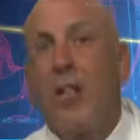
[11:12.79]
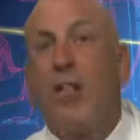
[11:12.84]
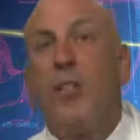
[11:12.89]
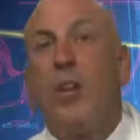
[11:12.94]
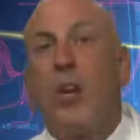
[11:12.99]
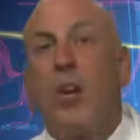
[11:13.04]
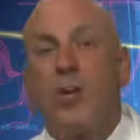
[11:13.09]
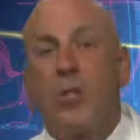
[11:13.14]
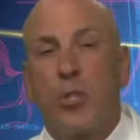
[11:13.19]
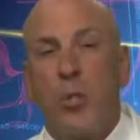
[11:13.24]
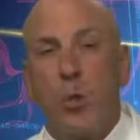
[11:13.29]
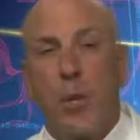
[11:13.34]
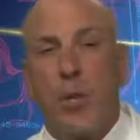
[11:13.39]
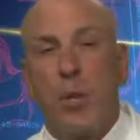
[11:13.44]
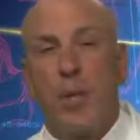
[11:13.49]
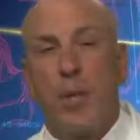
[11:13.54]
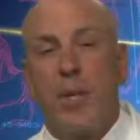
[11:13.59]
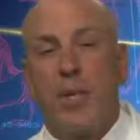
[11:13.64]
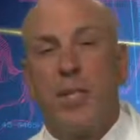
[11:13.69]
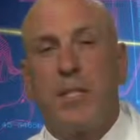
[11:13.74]
there's going
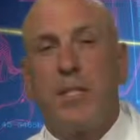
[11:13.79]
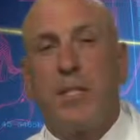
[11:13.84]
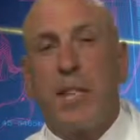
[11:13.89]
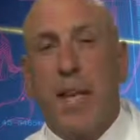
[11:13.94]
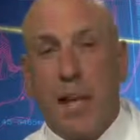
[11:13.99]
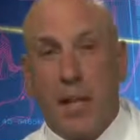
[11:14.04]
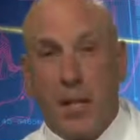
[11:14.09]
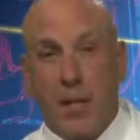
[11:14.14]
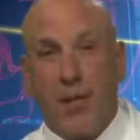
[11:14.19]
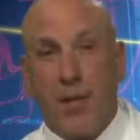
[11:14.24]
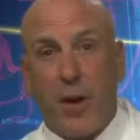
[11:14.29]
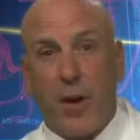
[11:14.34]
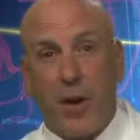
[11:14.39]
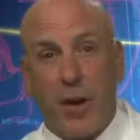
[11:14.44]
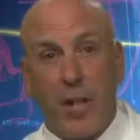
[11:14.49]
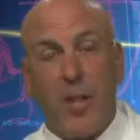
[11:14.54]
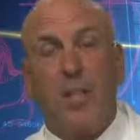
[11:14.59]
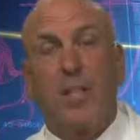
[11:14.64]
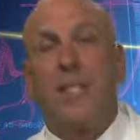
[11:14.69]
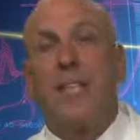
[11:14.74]
to be
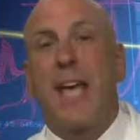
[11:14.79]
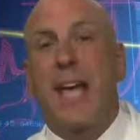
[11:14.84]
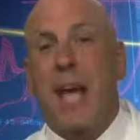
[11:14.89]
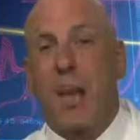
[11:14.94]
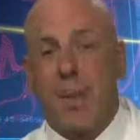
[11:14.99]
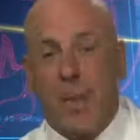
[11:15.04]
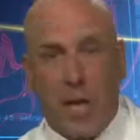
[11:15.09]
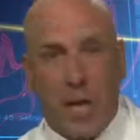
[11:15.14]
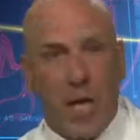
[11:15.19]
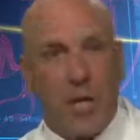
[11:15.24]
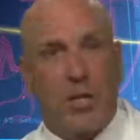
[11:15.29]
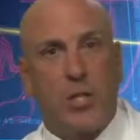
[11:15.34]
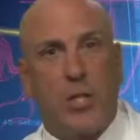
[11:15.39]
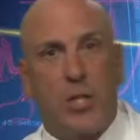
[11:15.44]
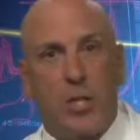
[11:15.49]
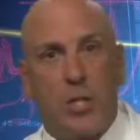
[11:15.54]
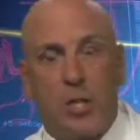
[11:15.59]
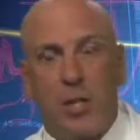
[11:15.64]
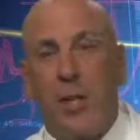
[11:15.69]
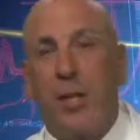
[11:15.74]
salivary
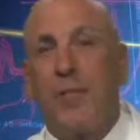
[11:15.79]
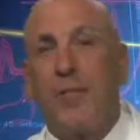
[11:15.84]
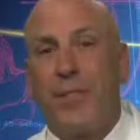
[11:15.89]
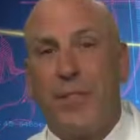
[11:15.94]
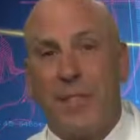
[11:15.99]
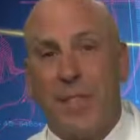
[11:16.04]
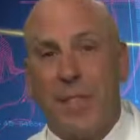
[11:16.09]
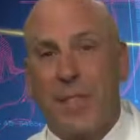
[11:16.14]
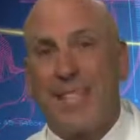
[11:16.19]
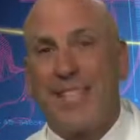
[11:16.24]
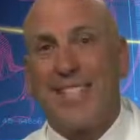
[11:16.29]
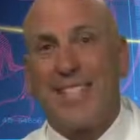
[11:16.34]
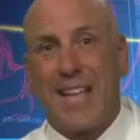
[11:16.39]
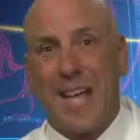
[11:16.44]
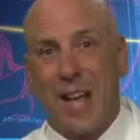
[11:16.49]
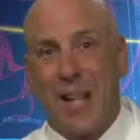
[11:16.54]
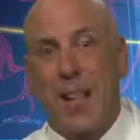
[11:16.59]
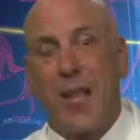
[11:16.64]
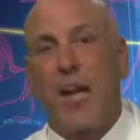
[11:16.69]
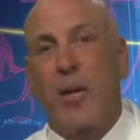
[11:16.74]
contamination of the
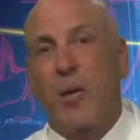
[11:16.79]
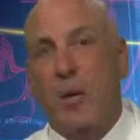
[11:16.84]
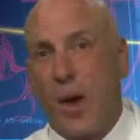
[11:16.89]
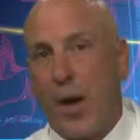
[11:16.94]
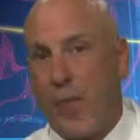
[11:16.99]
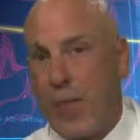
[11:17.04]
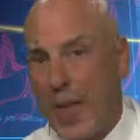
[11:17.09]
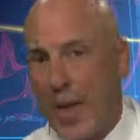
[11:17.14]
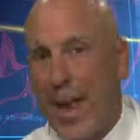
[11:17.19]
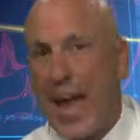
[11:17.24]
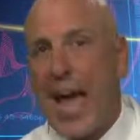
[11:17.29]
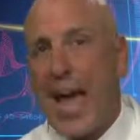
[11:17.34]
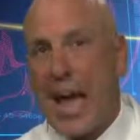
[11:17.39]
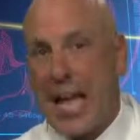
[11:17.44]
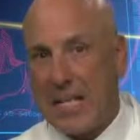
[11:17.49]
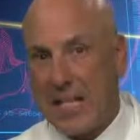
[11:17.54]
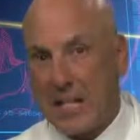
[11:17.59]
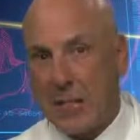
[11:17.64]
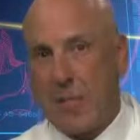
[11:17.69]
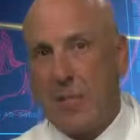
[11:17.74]
inside of that crown that
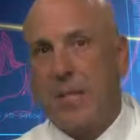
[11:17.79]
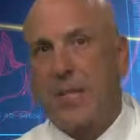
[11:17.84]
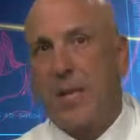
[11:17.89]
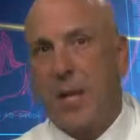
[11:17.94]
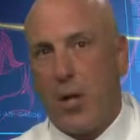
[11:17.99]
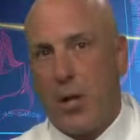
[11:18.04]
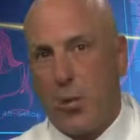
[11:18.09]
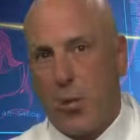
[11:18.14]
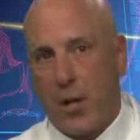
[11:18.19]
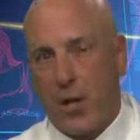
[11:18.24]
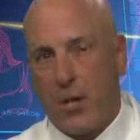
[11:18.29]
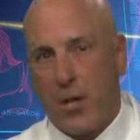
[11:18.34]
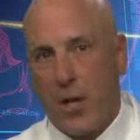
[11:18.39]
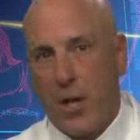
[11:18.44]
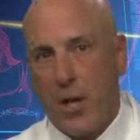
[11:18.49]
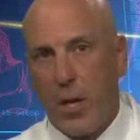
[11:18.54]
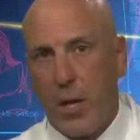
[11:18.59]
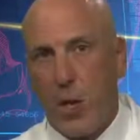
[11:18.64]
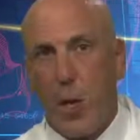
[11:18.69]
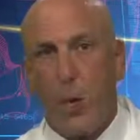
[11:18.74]
has to be dealt with,
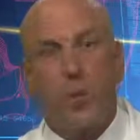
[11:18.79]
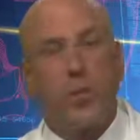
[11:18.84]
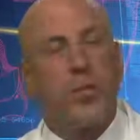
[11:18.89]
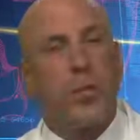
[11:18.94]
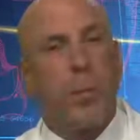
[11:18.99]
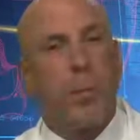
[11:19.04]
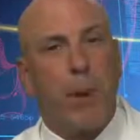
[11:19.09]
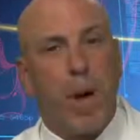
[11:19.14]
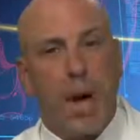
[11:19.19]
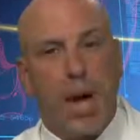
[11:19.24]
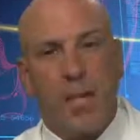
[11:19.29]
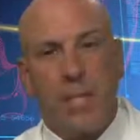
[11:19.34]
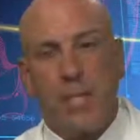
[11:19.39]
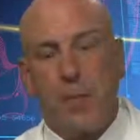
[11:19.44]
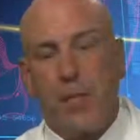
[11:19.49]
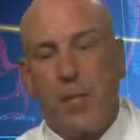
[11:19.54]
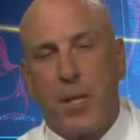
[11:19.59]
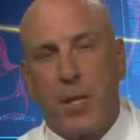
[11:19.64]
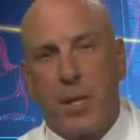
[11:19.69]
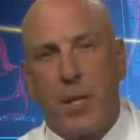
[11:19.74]
or there's a
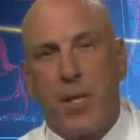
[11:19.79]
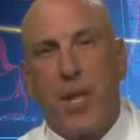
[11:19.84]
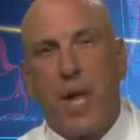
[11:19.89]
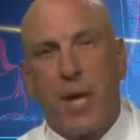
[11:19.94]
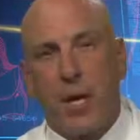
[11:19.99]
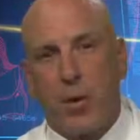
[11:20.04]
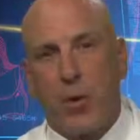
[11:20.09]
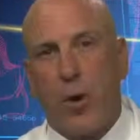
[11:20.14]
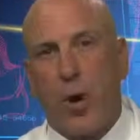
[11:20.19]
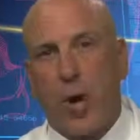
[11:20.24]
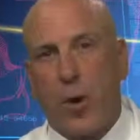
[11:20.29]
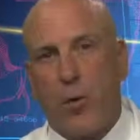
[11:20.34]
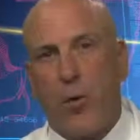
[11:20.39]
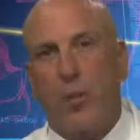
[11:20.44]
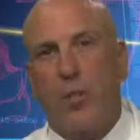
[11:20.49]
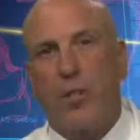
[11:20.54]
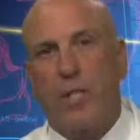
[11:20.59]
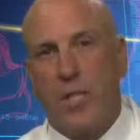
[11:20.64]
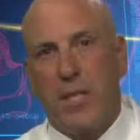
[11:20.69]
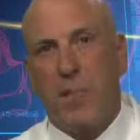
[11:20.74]
possibility that crown
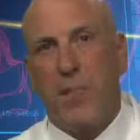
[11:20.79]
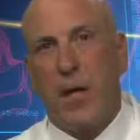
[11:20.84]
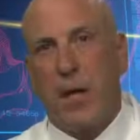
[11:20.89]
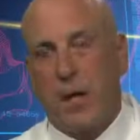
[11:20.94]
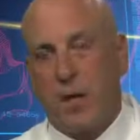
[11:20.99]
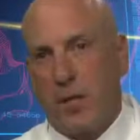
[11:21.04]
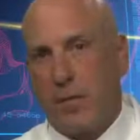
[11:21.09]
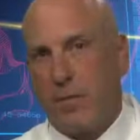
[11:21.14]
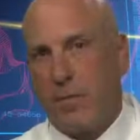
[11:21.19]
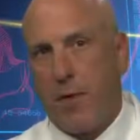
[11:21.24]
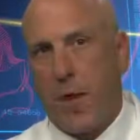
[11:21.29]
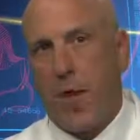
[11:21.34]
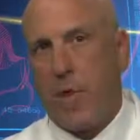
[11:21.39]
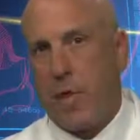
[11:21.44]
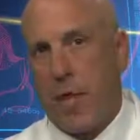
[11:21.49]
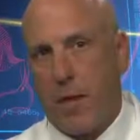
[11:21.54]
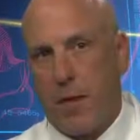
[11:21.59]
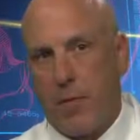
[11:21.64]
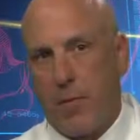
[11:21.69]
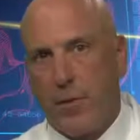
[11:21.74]
will debond and fall
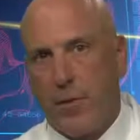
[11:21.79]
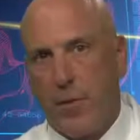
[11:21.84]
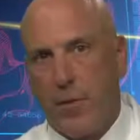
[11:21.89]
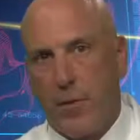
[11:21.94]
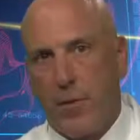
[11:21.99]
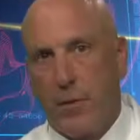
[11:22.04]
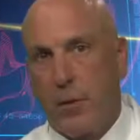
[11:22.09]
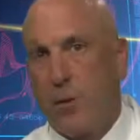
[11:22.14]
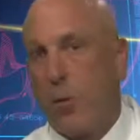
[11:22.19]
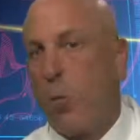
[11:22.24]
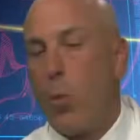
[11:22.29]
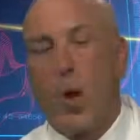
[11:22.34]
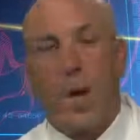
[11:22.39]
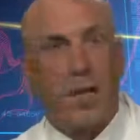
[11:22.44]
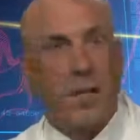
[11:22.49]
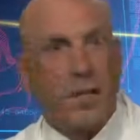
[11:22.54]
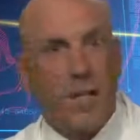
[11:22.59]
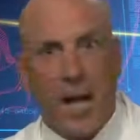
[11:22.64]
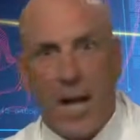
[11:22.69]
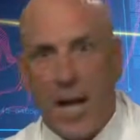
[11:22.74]
off
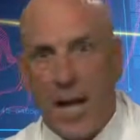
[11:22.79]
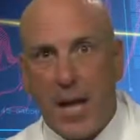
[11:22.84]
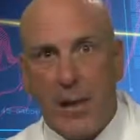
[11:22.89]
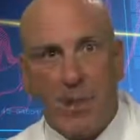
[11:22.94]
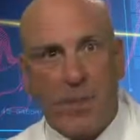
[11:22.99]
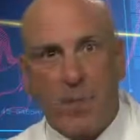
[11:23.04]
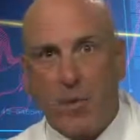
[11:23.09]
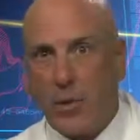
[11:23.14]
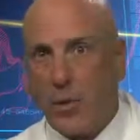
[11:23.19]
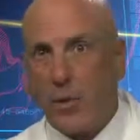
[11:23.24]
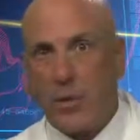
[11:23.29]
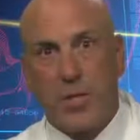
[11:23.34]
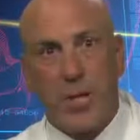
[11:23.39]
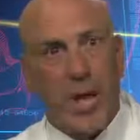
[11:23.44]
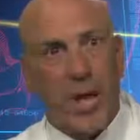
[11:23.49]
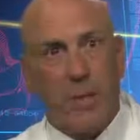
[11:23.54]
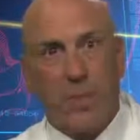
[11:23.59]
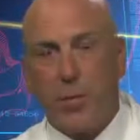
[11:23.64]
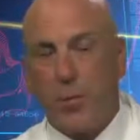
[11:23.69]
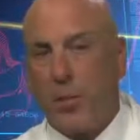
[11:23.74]
1 time, 2
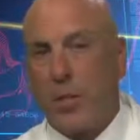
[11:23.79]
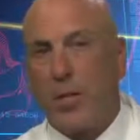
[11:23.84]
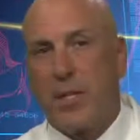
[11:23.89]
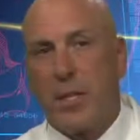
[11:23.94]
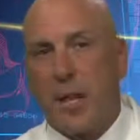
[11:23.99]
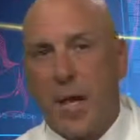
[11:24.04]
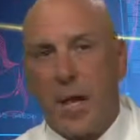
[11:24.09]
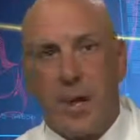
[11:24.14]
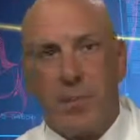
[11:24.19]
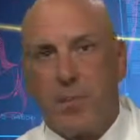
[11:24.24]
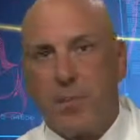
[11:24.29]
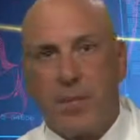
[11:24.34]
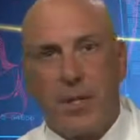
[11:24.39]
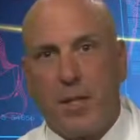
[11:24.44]
times, 3 times.